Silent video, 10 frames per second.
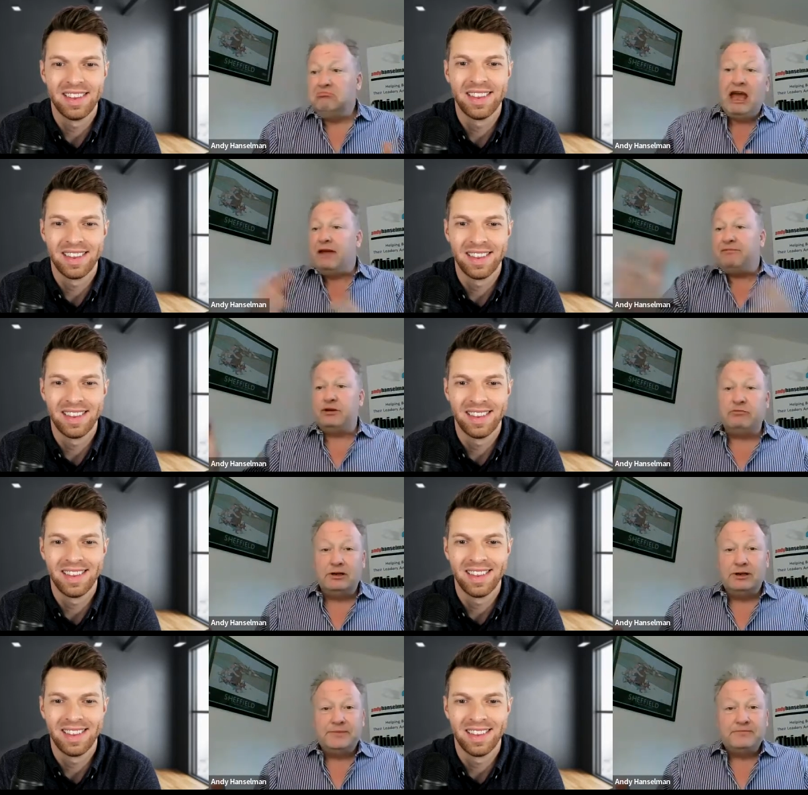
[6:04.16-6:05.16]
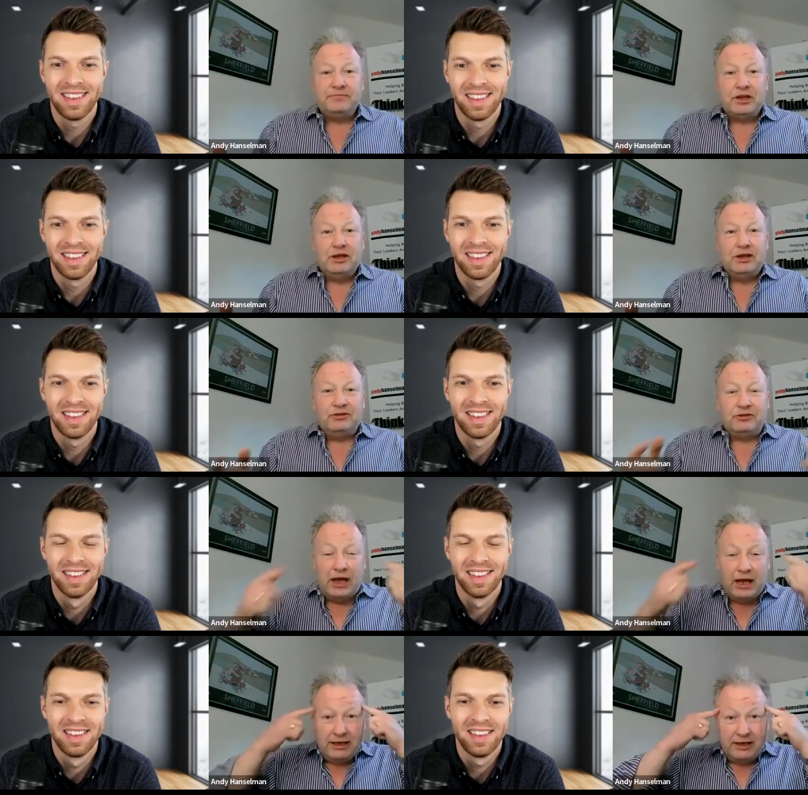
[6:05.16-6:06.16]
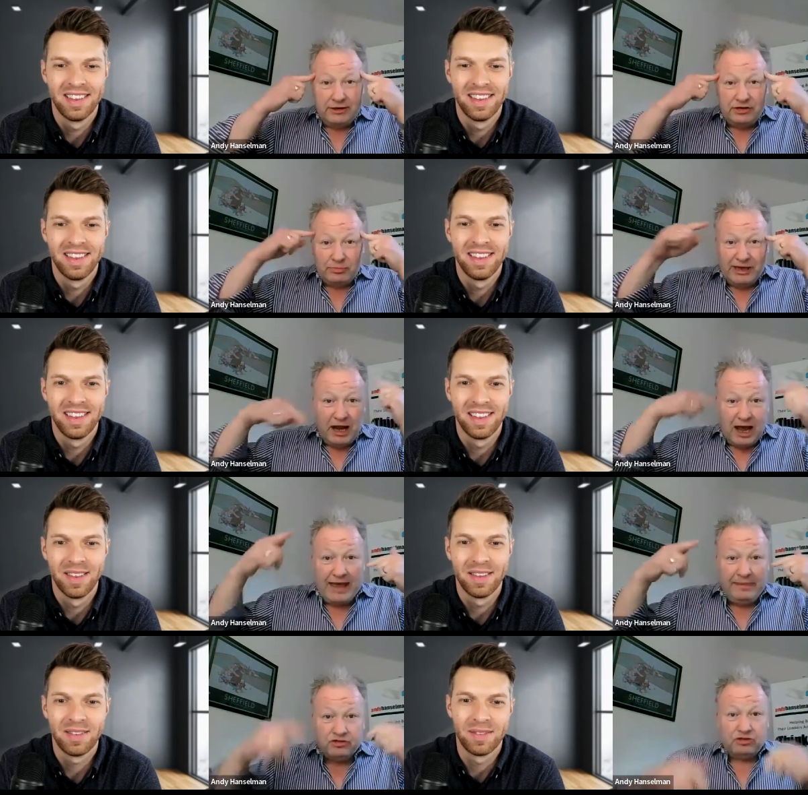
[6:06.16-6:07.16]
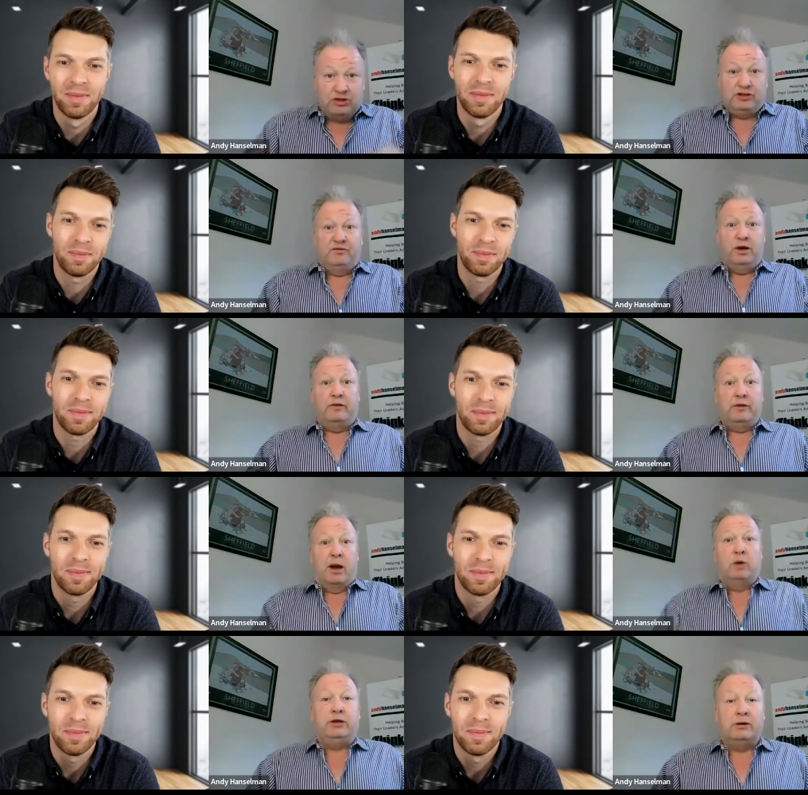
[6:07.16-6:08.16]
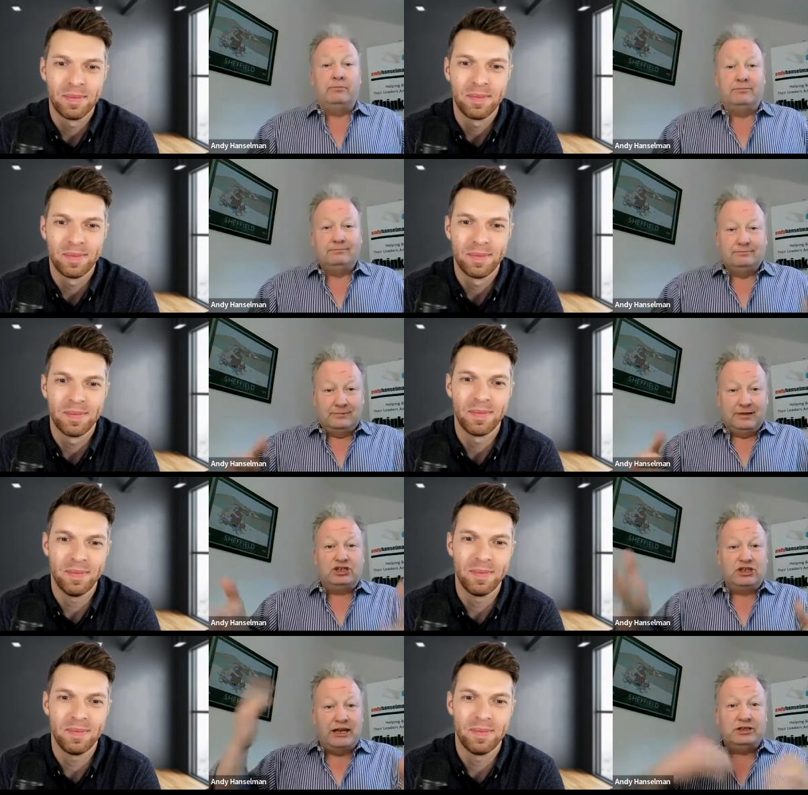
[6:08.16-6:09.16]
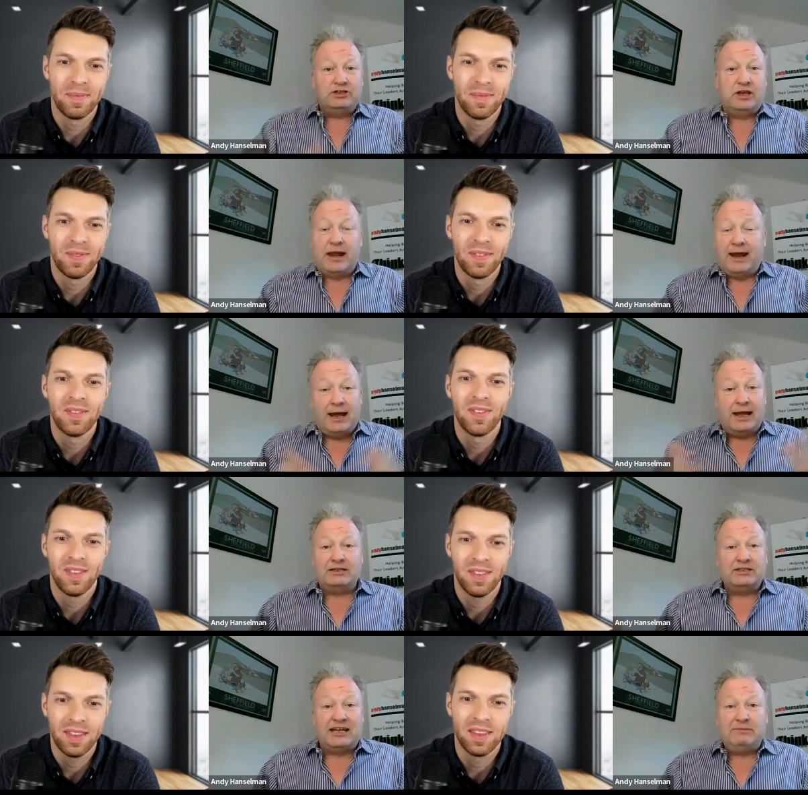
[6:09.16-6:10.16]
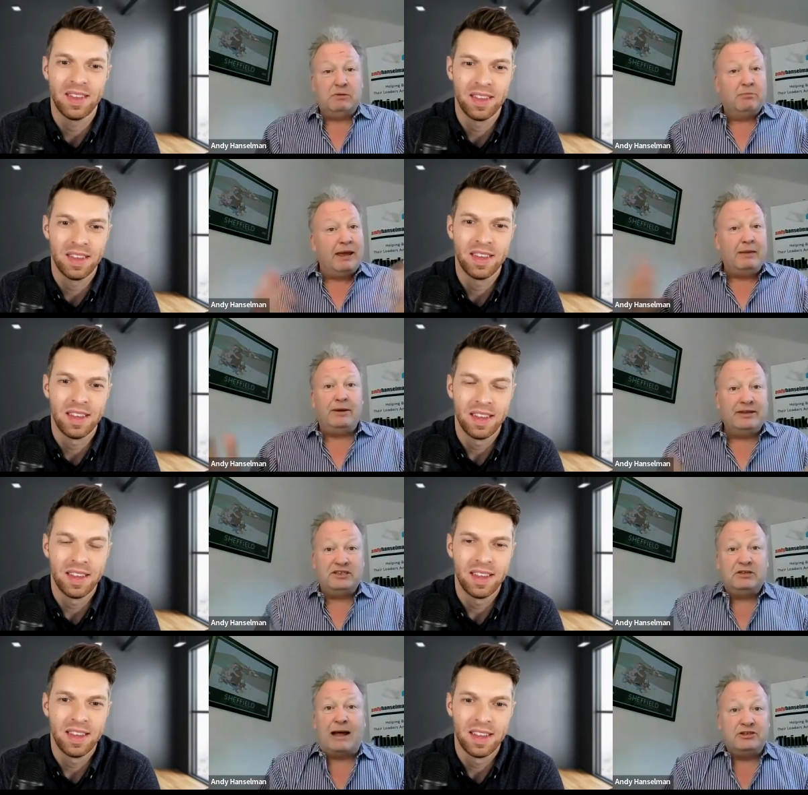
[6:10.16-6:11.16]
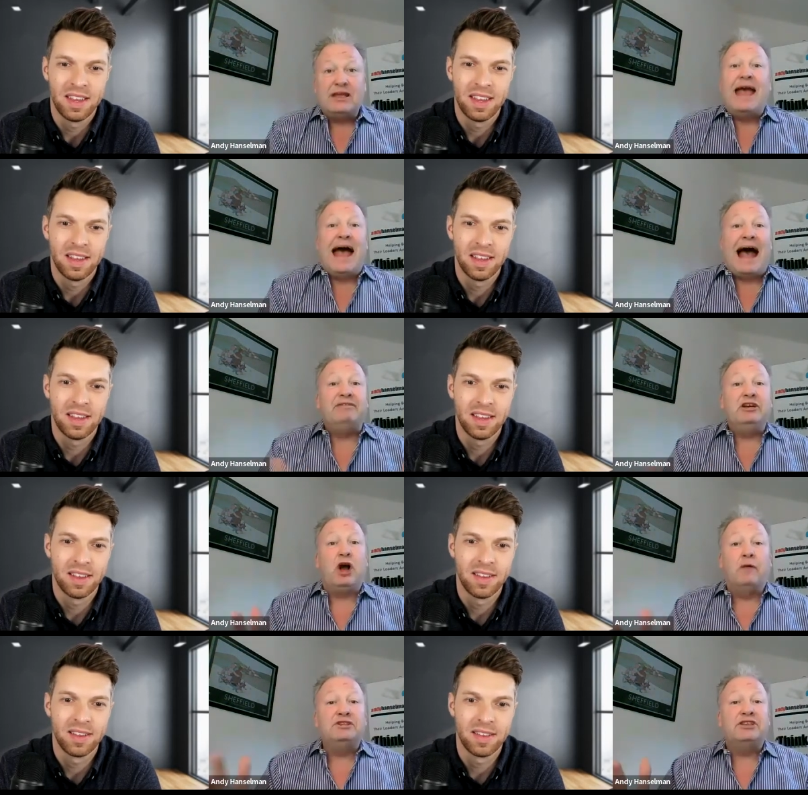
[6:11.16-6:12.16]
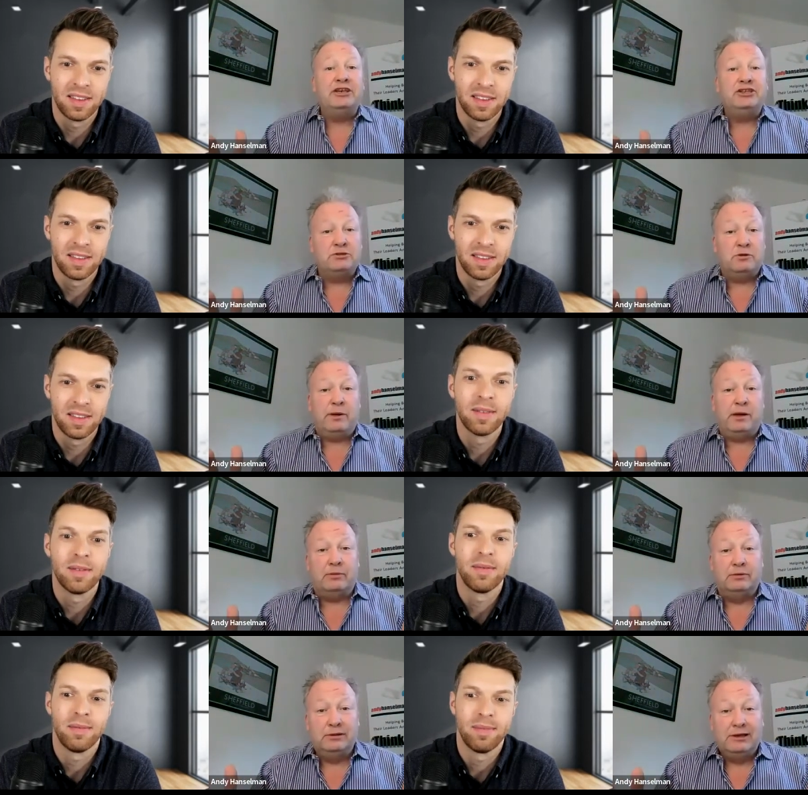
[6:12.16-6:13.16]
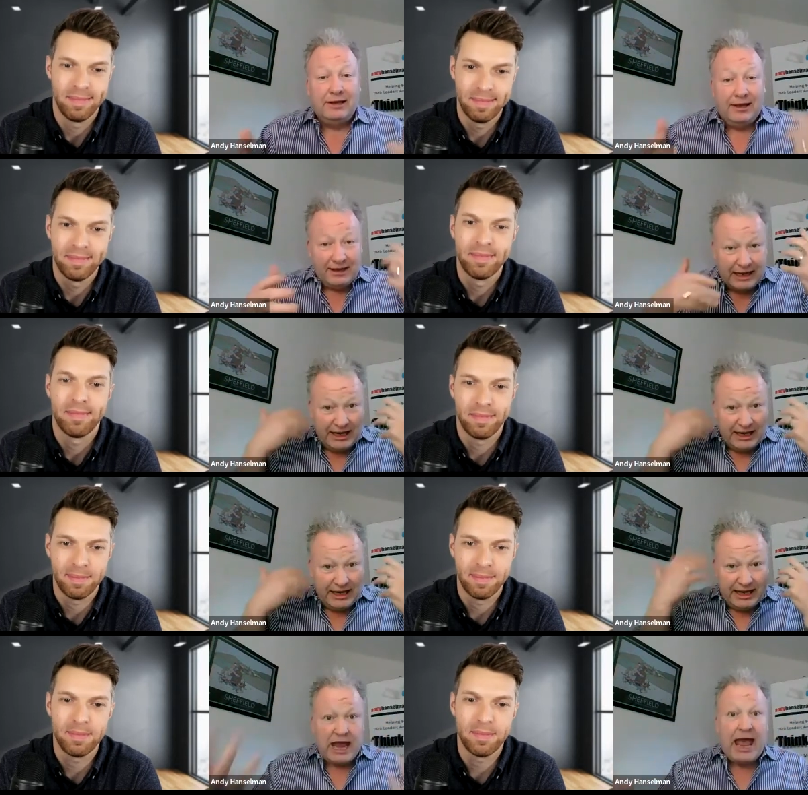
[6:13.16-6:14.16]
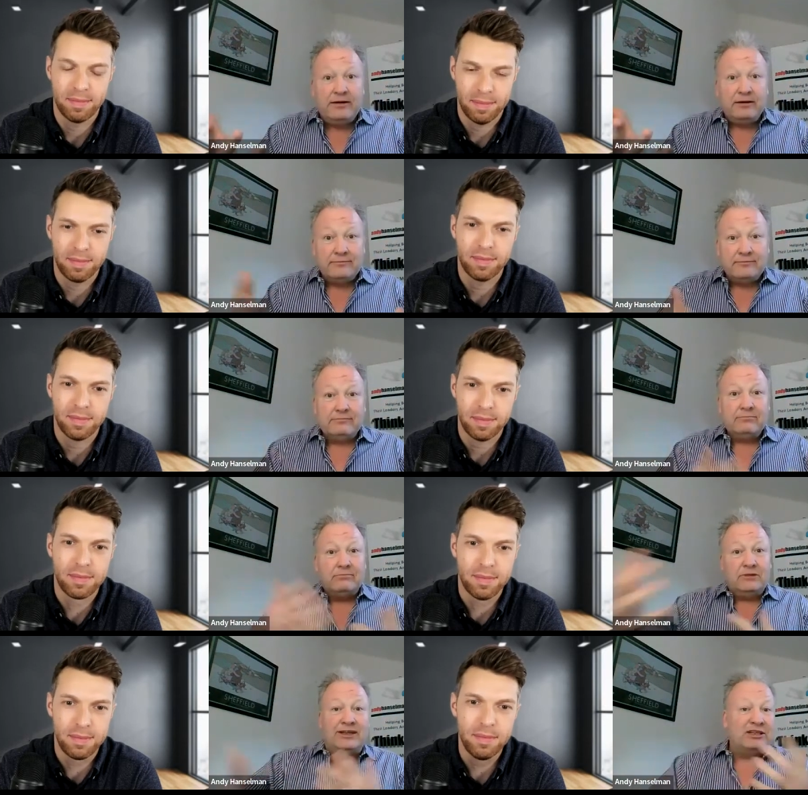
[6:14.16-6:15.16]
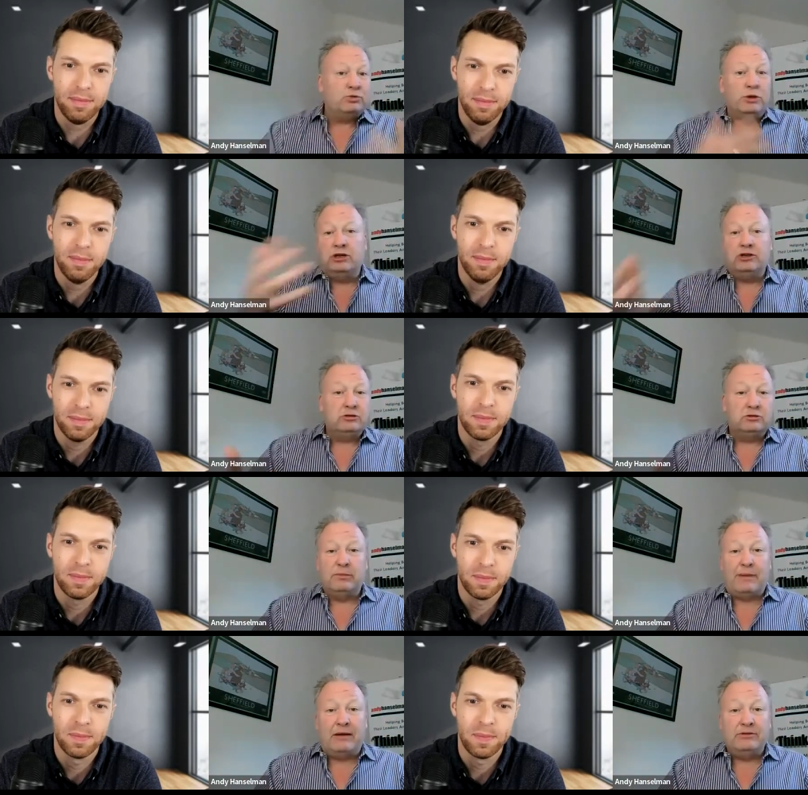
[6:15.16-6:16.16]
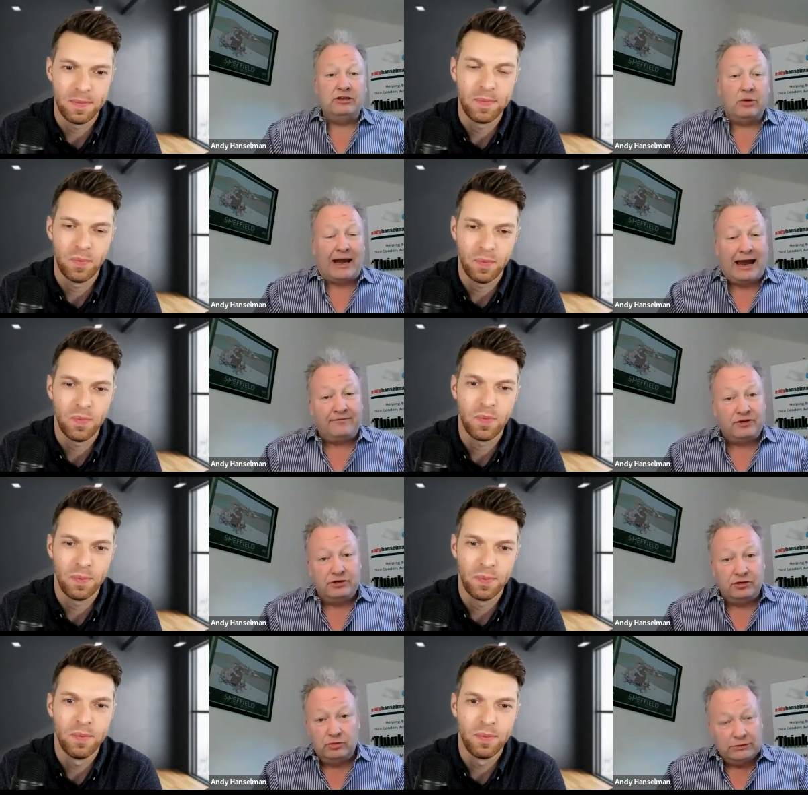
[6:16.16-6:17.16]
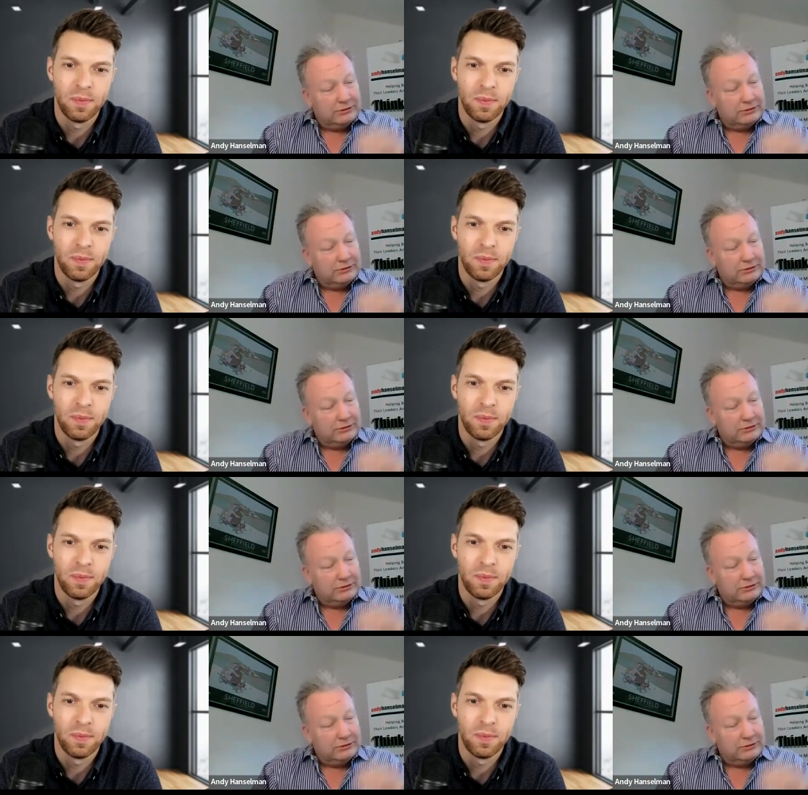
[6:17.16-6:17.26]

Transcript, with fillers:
Speaker 1: Hey, if you're in a... And there's something in our head that sort of goes, if we're on the podium, it changes it. And I actually say to people, maybe this is about just having conversations with people, getting it in your head, that's what you're going to talk about. And you don't have to do